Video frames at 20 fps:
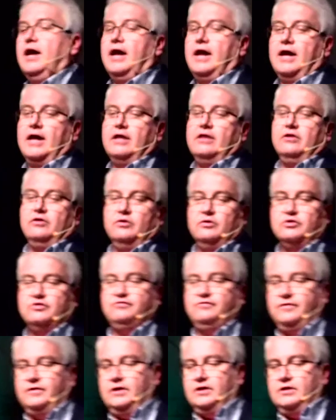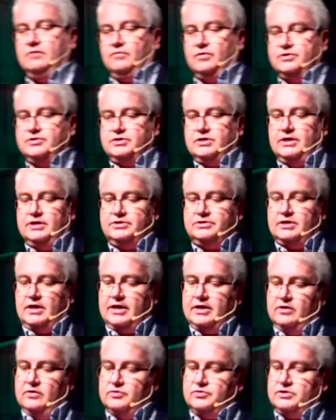And the news feed was this, and
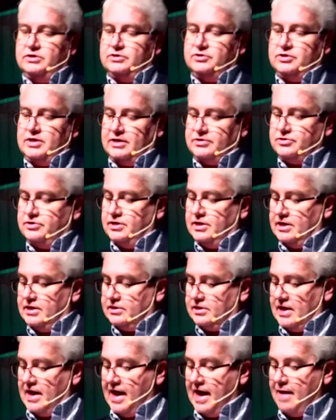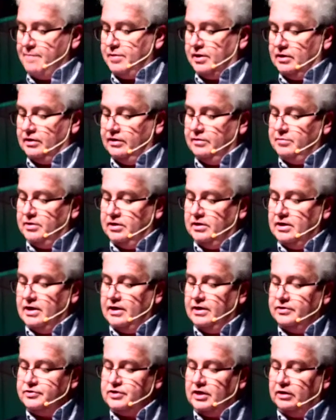I used this yesterday at the Abby and Libby
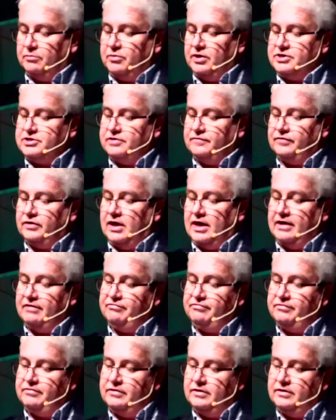uh, celebration of life.